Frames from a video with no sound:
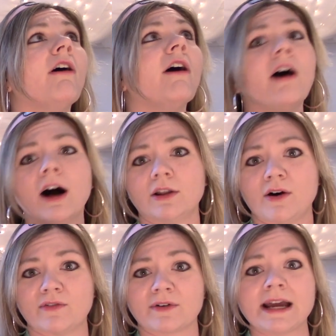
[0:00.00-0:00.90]
all
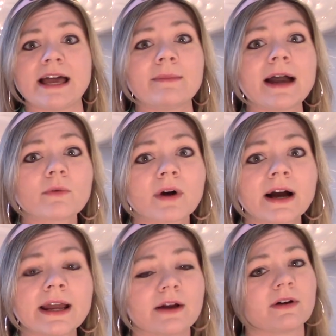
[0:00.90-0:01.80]
over it. Am I
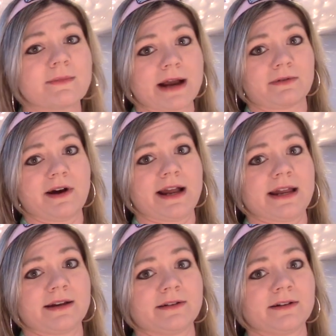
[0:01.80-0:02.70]
right or am I right?